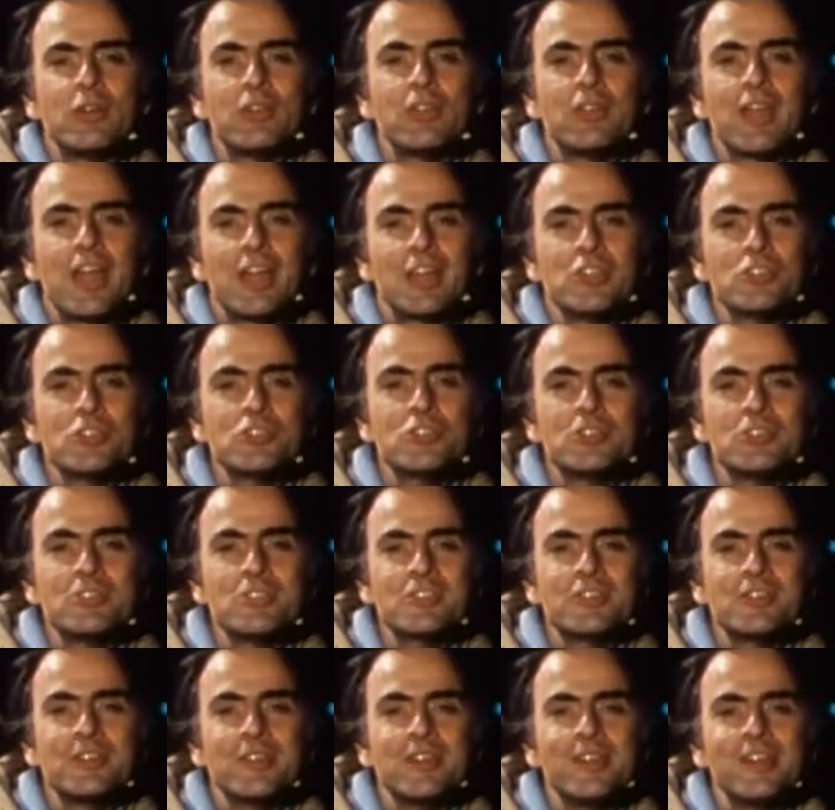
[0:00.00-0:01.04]
out the
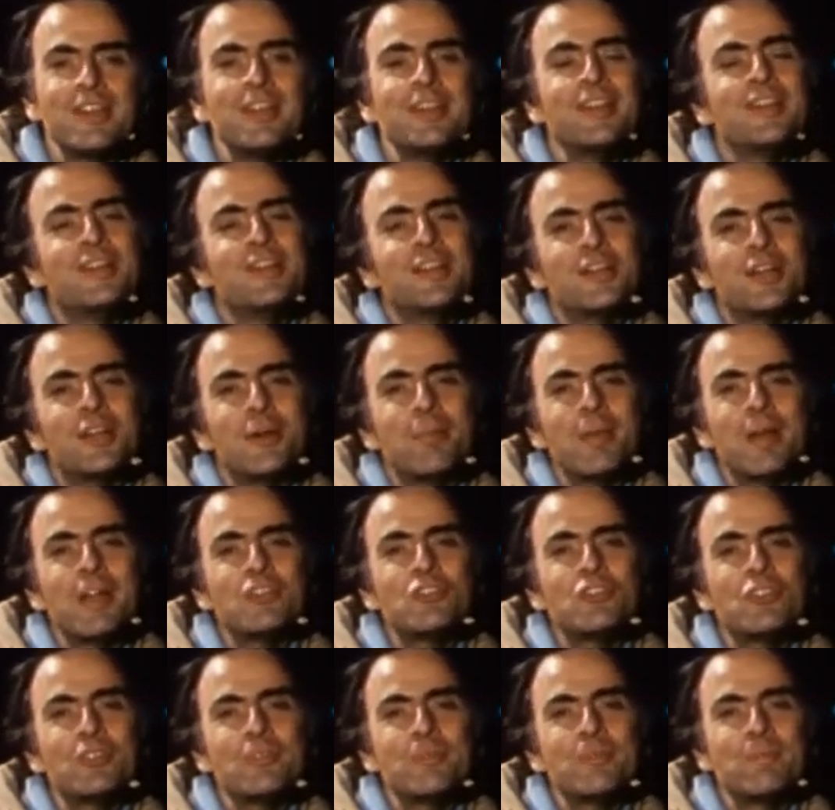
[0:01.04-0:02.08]
answers.
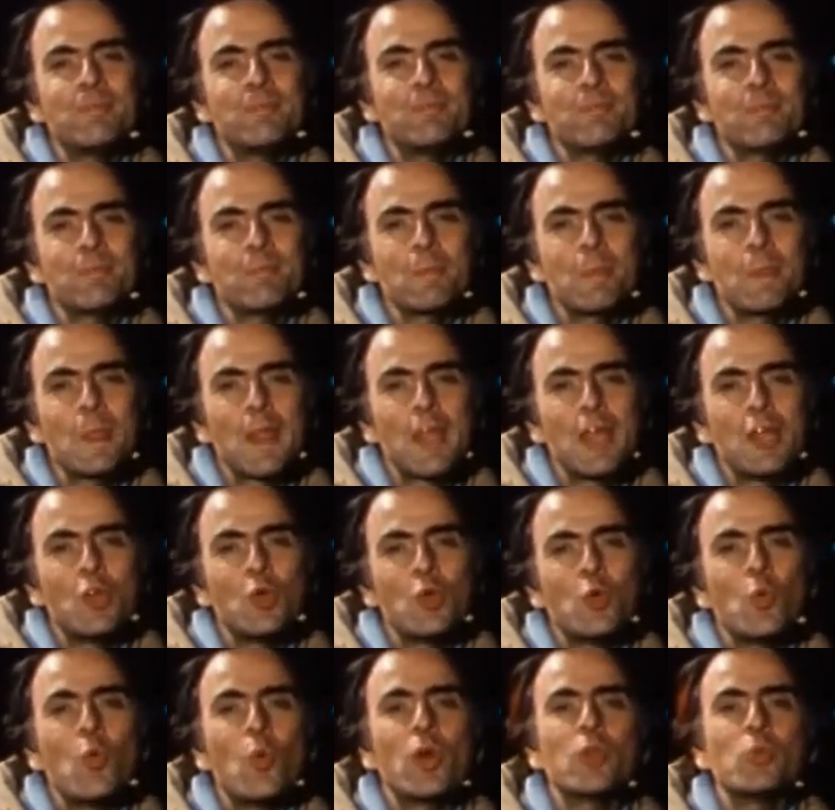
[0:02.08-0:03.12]
Imagine
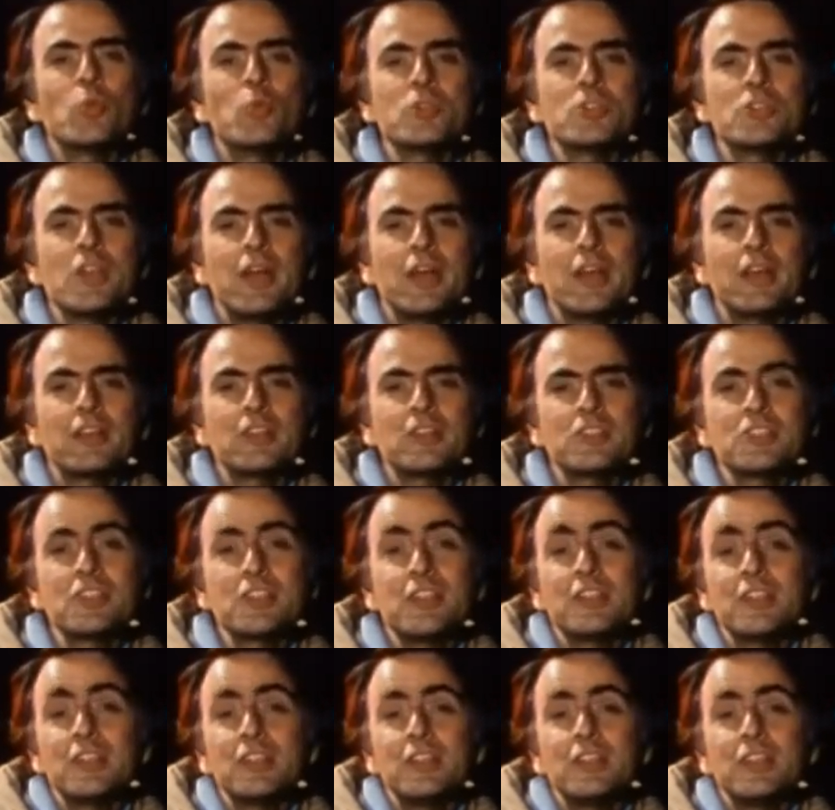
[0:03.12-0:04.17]
what it was like,
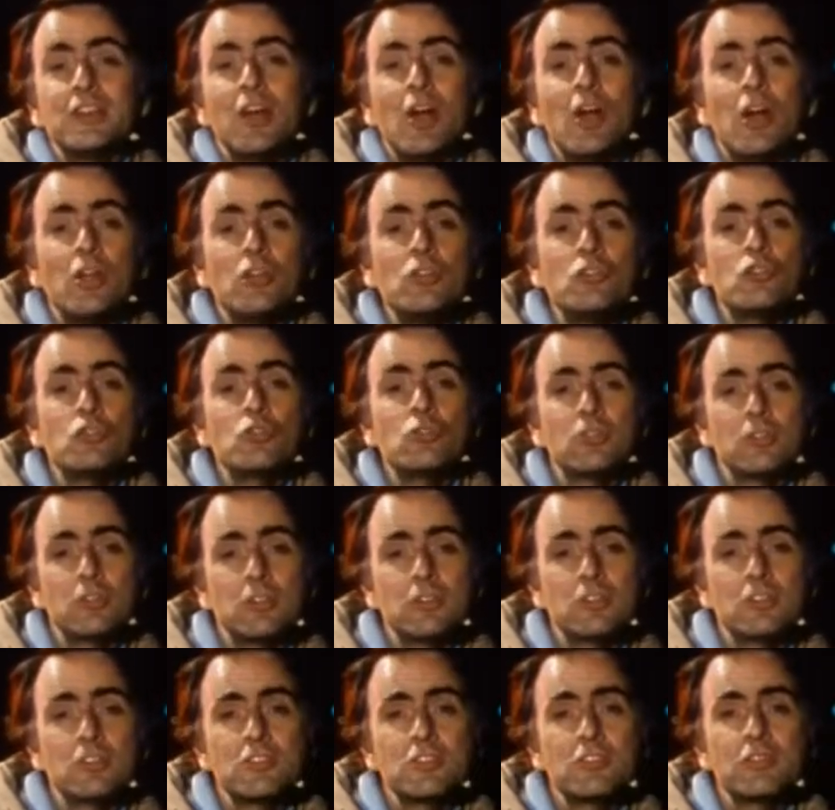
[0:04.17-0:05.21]
say,
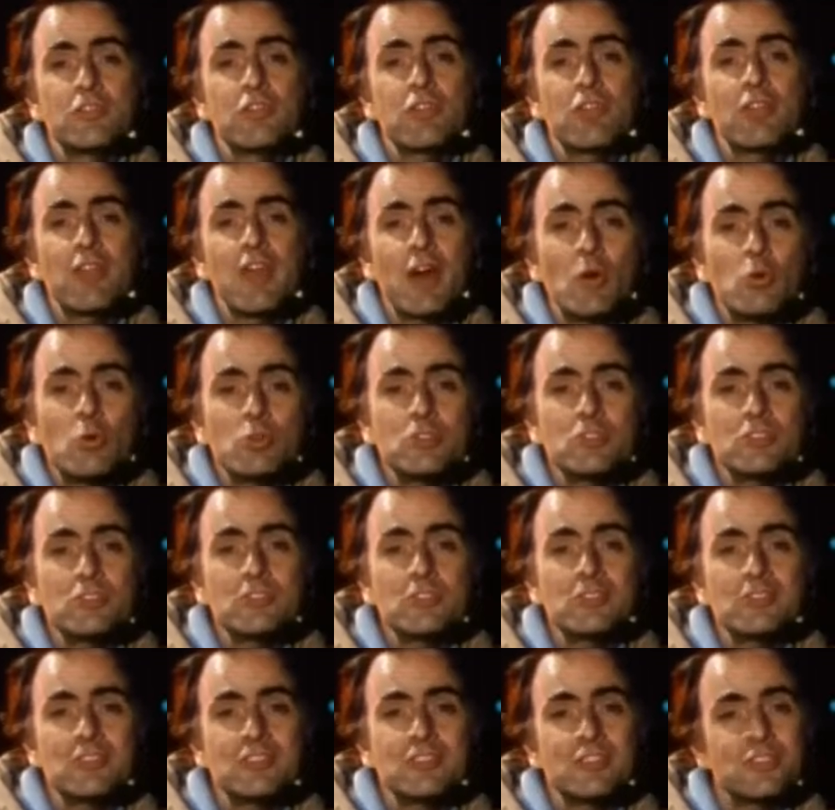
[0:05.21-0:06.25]
hundreds of
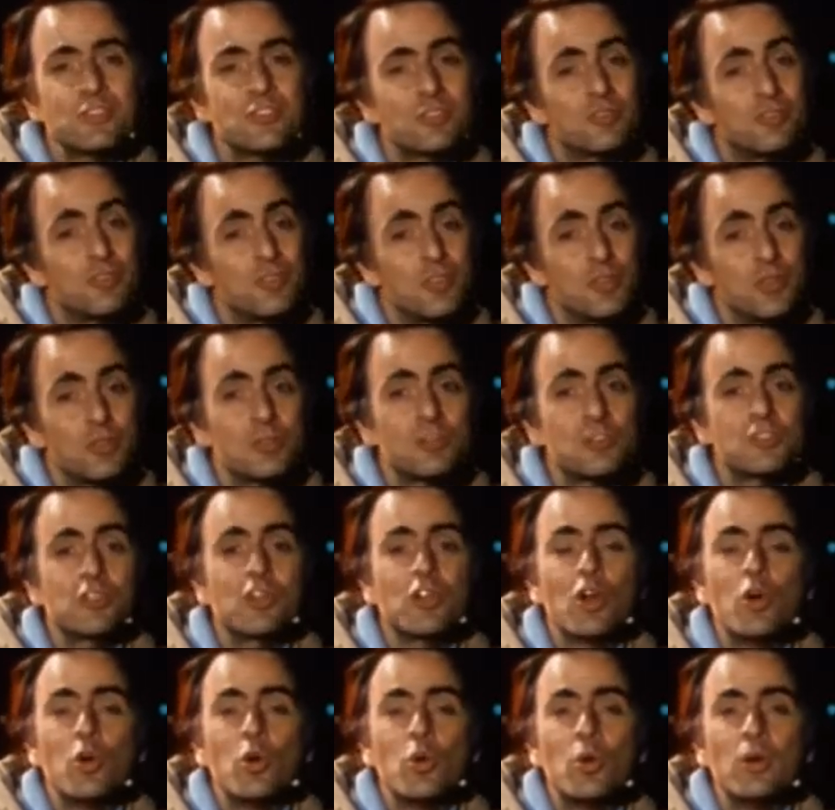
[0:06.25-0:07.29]
thousands of years
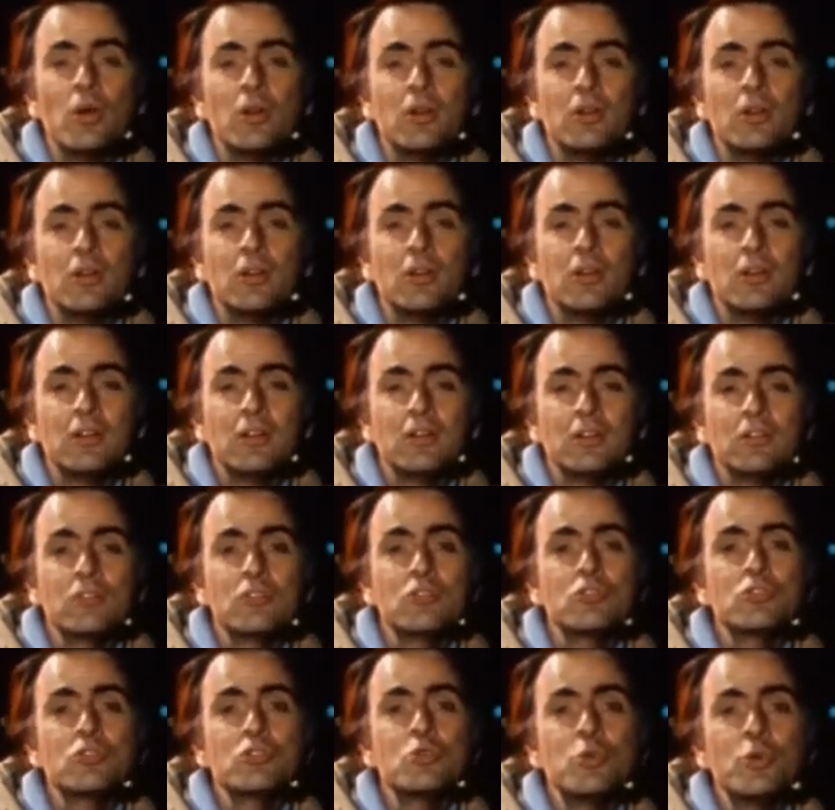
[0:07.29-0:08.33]
ago,
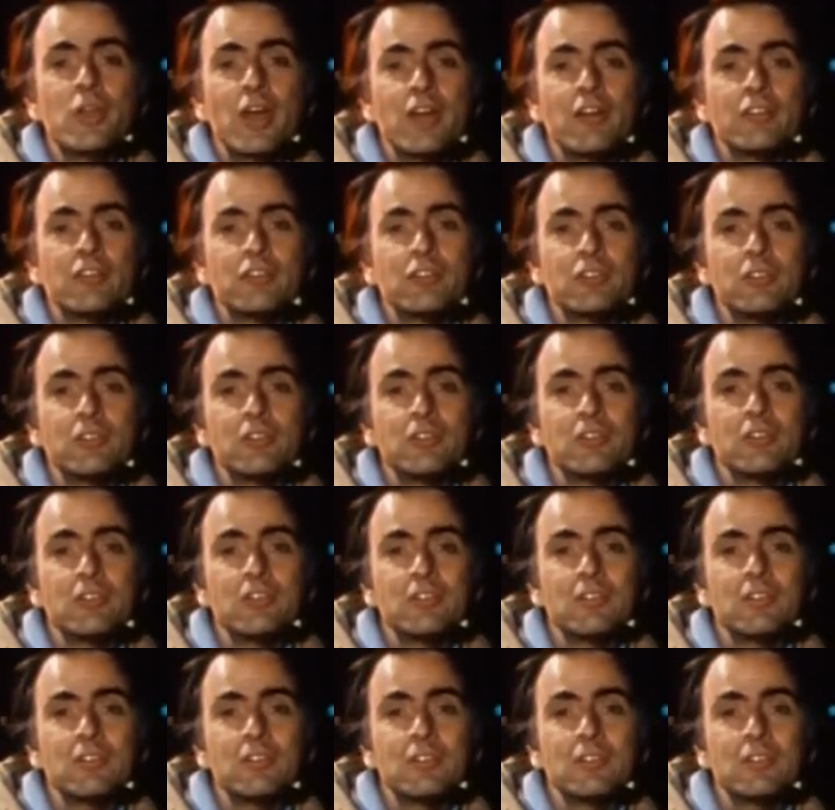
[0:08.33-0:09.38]
soon after
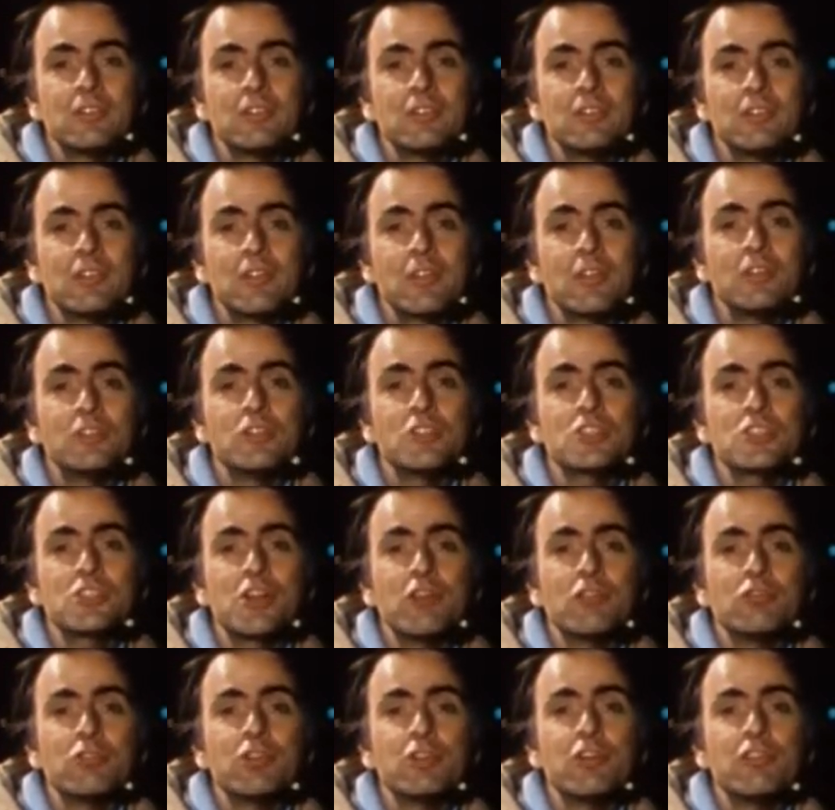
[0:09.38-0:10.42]
the
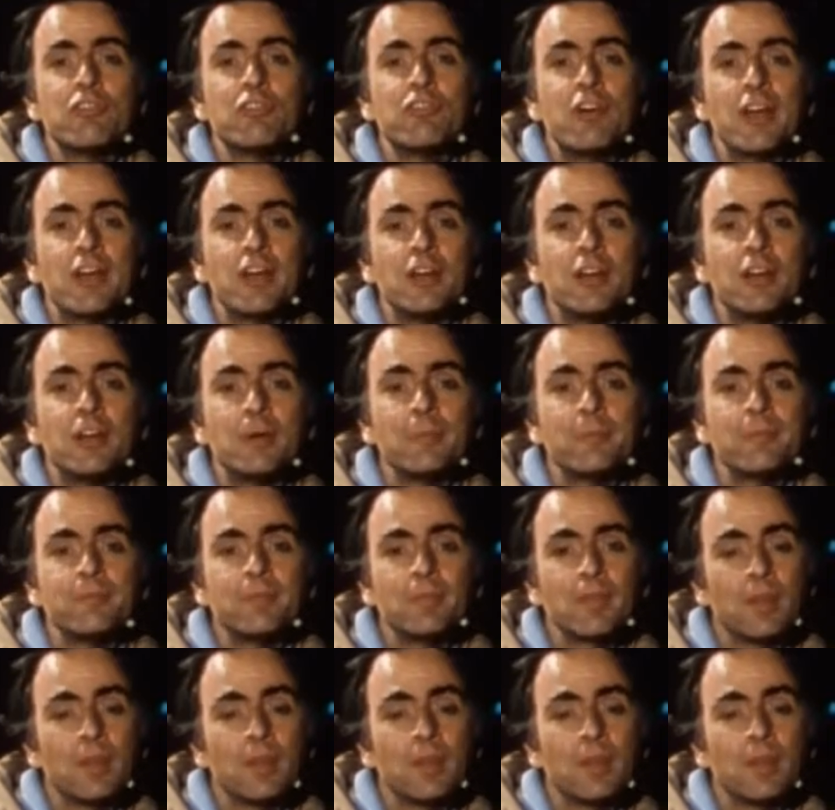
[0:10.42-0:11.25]
discovery of fire.